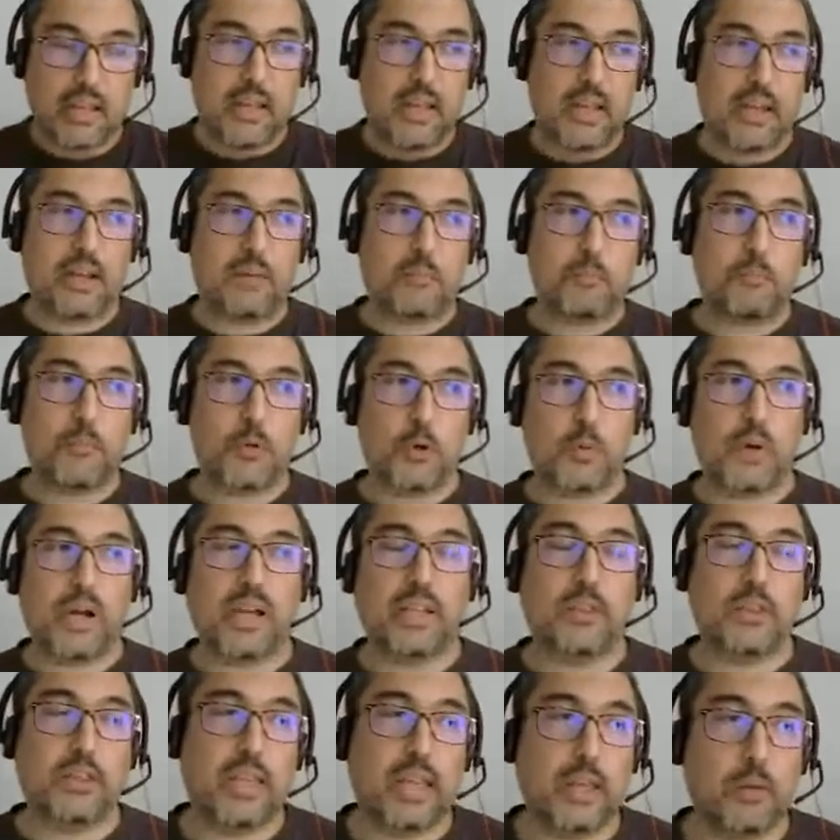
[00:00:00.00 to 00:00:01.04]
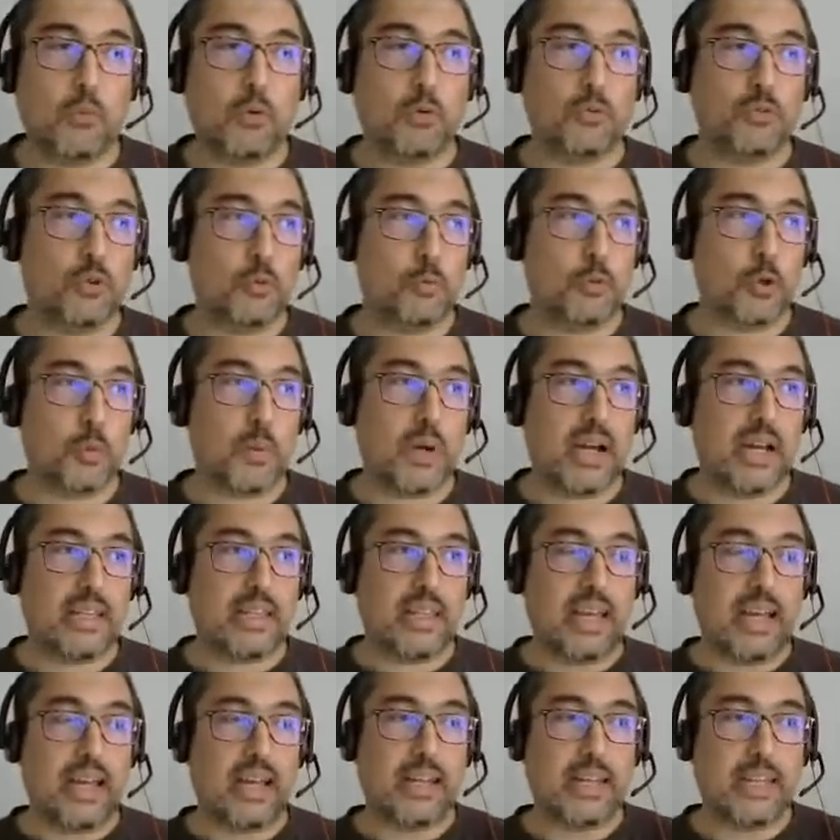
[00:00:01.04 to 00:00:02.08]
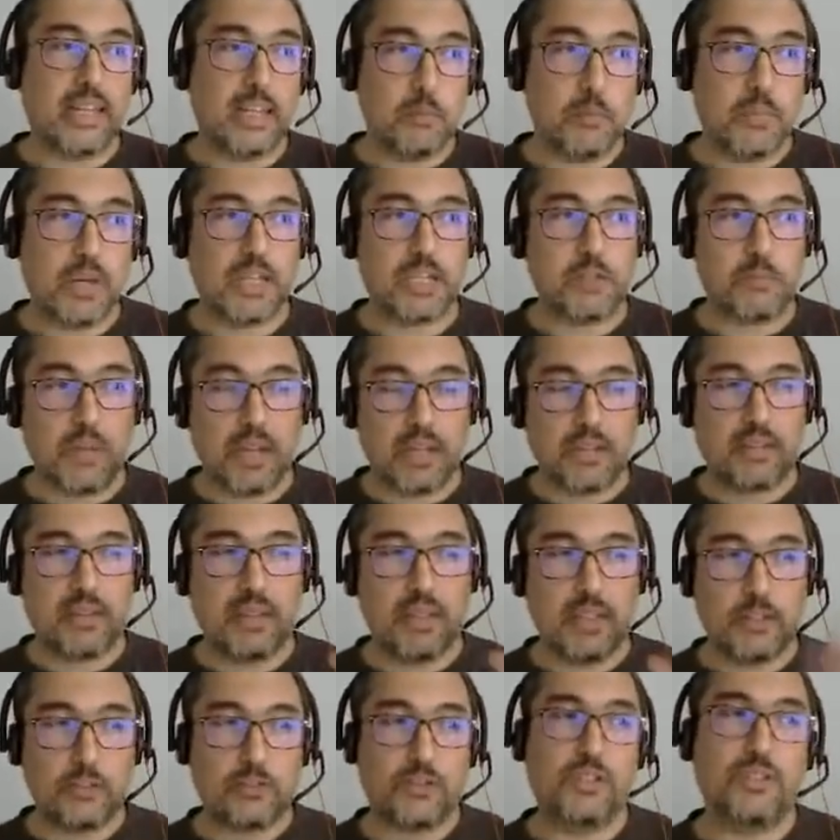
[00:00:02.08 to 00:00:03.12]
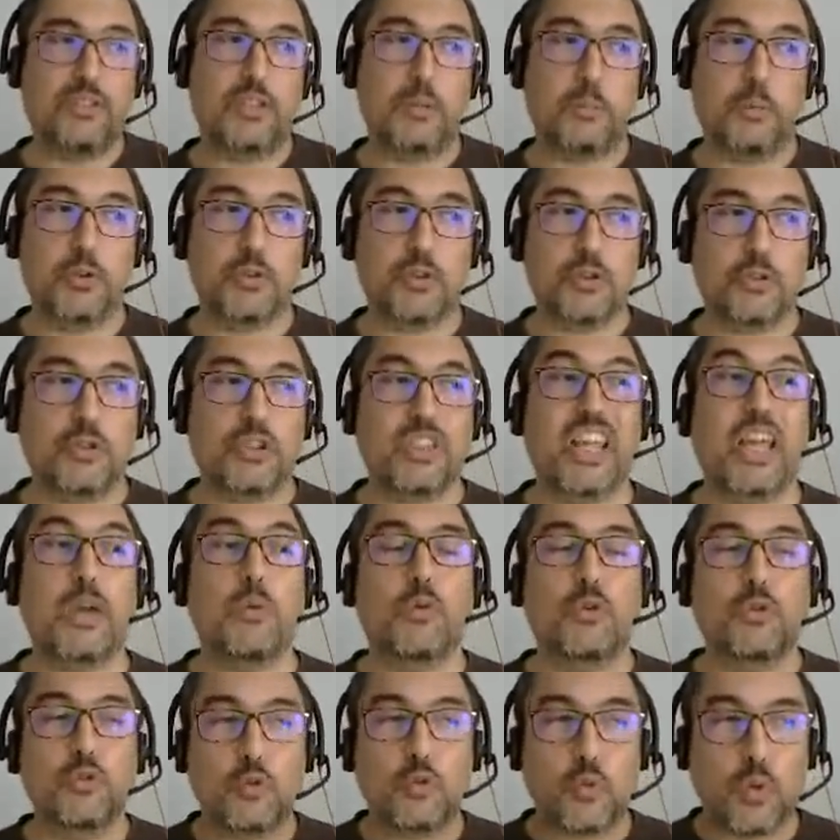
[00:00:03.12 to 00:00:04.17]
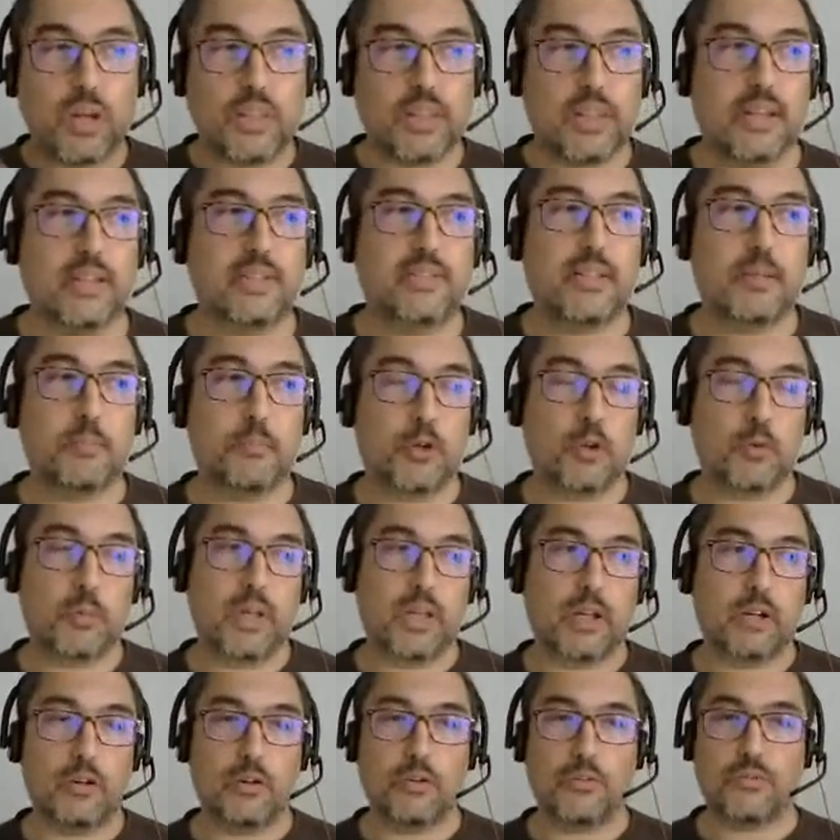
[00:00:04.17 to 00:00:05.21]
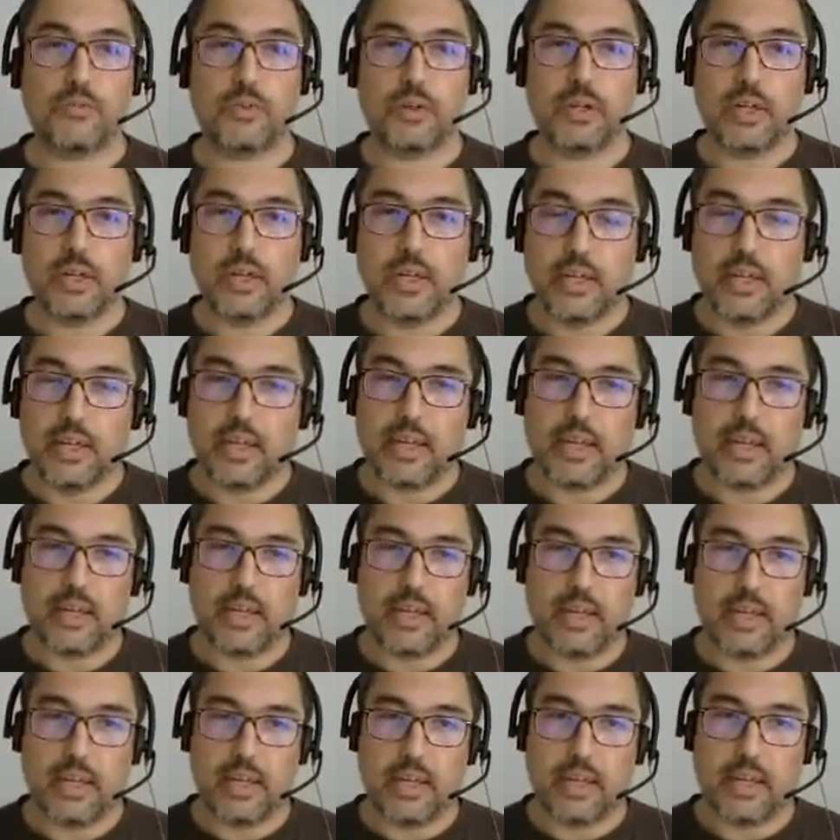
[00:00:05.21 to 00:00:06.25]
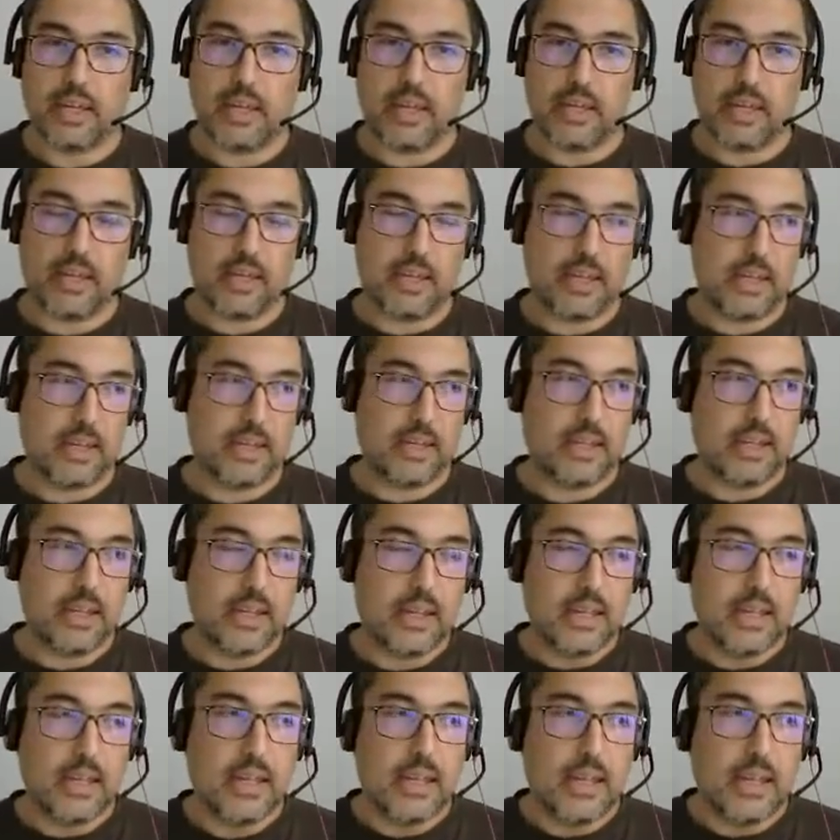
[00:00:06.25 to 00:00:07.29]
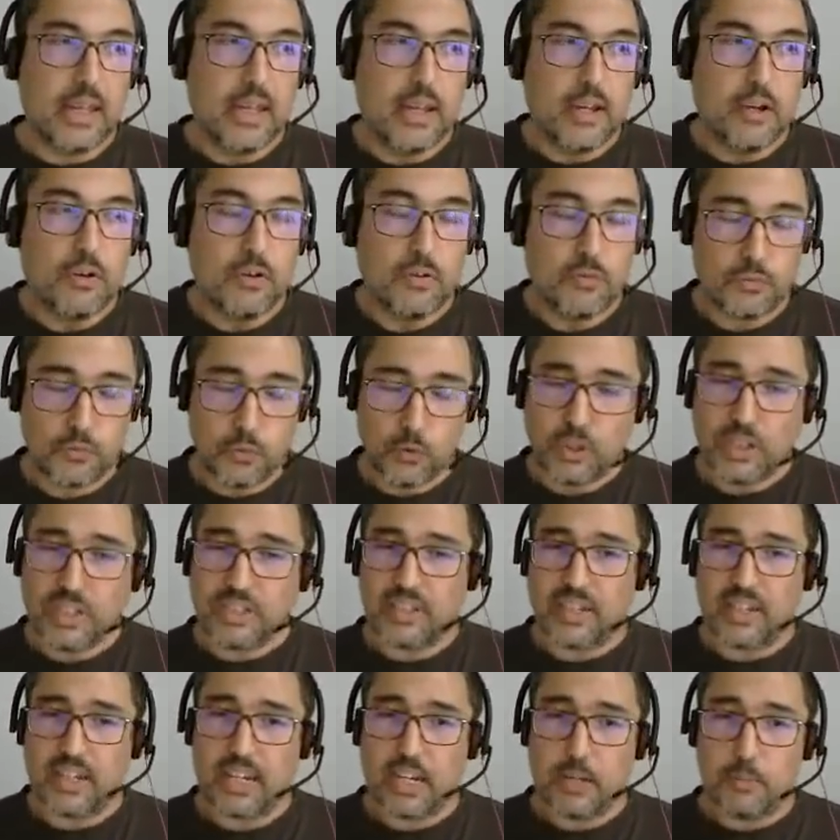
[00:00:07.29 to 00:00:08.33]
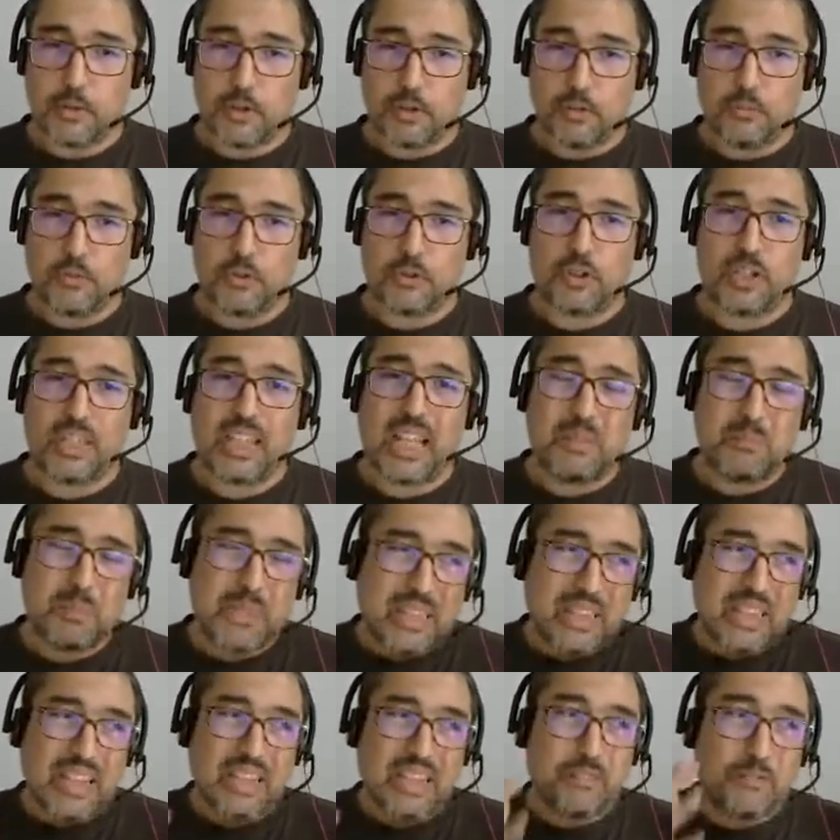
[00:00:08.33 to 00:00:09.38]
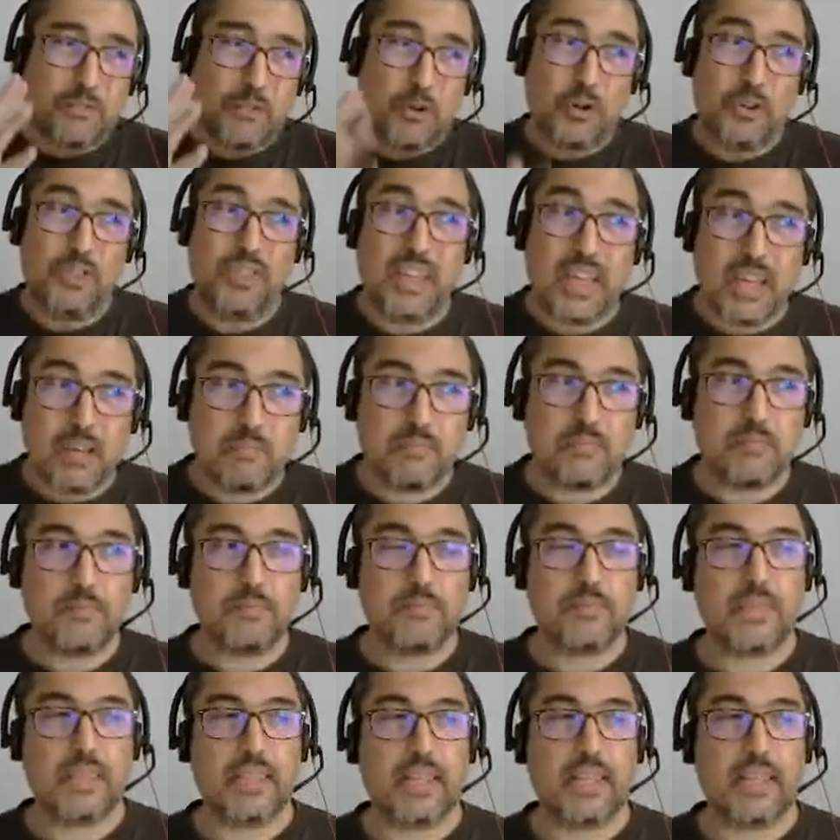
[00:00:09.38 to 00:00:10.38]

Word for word: provide they want to provide an uh, image-based Linux distribution. They want to address the problem of uh, uh, full disk encryption. So that means that for them, they